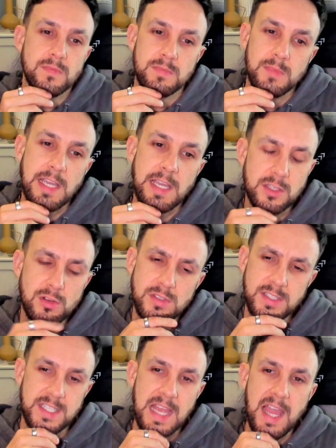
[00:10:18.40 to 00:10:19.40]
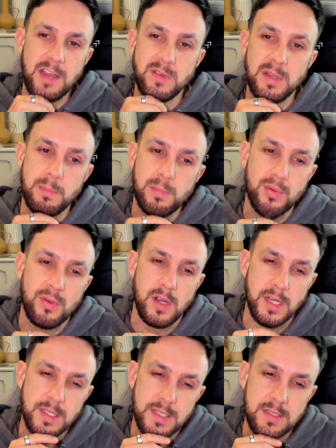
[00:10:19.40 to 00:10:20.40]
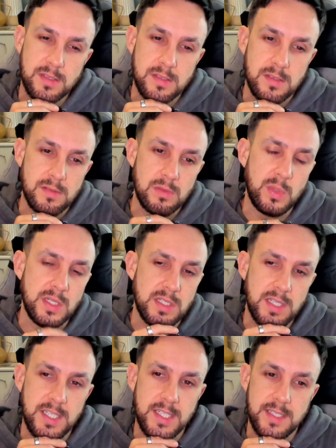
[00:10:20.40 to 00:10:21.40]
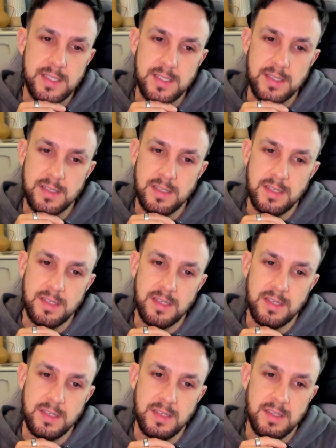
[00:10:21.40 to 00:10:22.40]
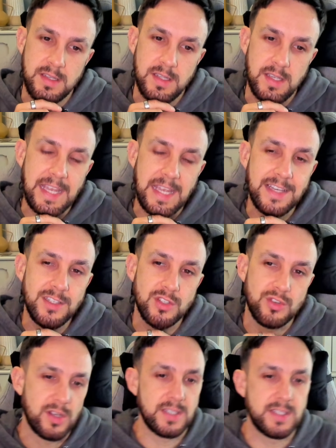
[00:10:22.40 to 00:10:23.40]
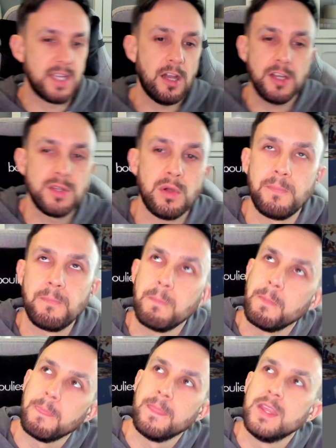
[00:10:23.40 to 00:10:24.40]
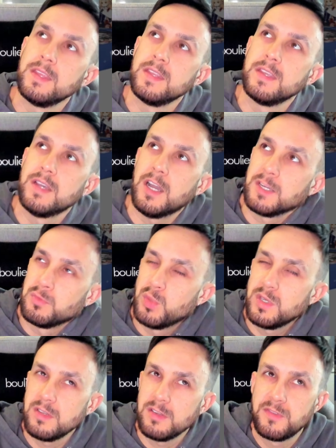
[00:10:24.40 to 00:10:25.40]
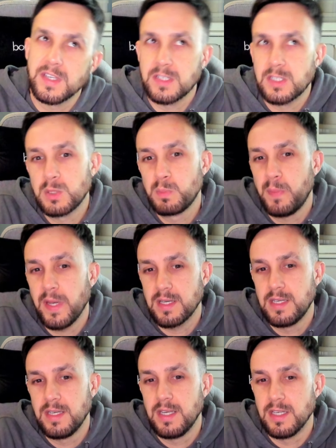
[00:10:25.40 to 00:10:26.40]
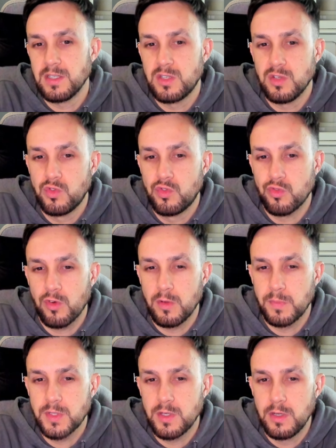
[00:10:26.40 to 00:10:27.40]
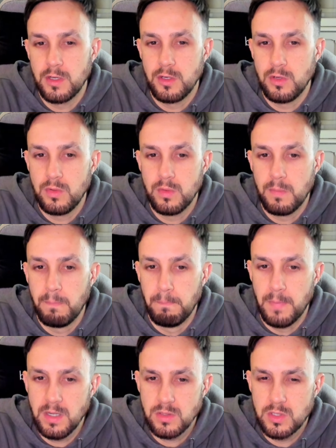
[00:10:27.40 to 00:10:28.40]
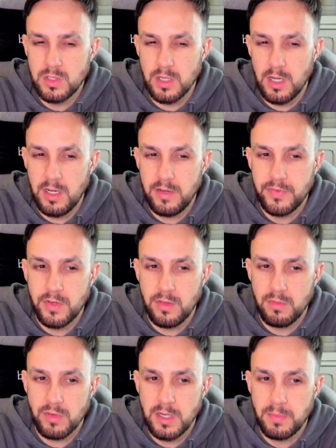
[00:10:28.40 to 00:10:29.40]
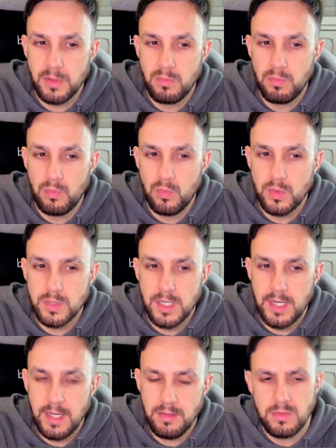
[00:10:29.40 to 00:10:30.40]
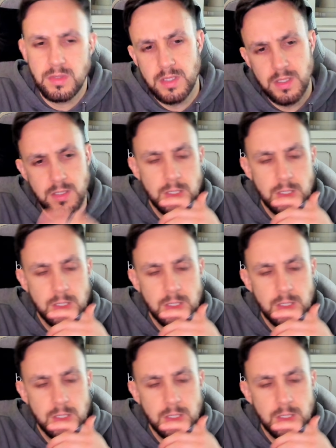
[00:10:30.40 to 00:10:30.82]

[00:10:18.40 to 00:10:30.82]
it's gone down in price, which is interesting. I wouldn't have expected it to drop so much after the reprint was announced.